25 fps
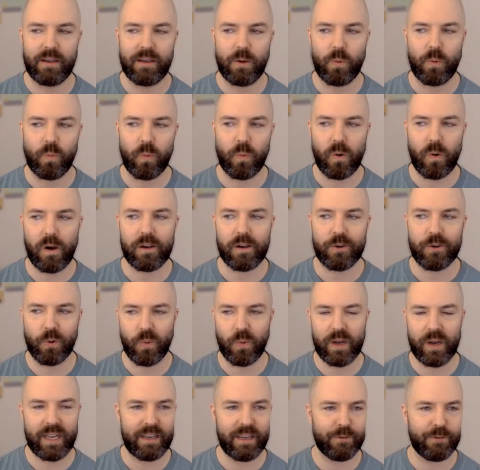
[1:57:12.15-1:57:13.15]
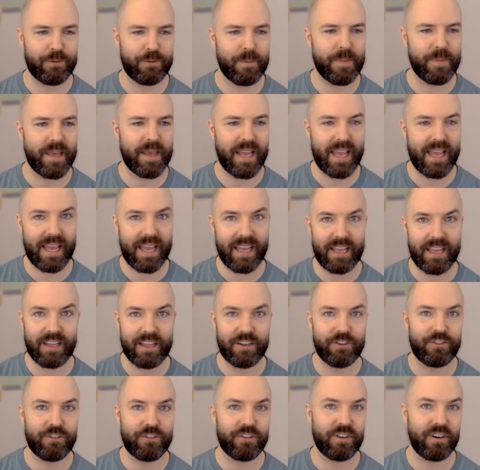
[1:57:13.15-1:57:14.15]
walk away from the
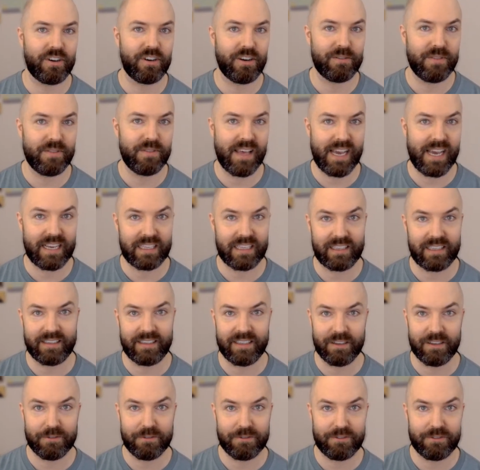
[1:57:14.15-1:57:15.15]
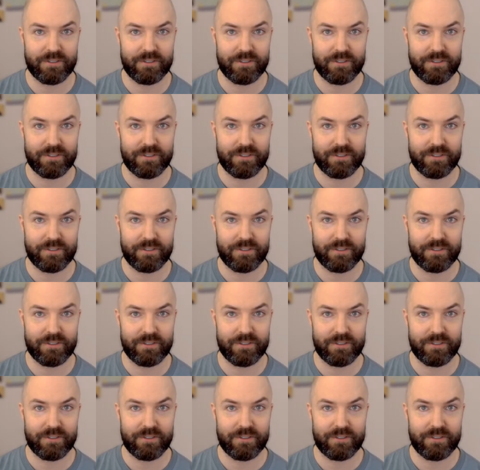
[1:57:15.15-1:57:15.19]
edge of that cliff.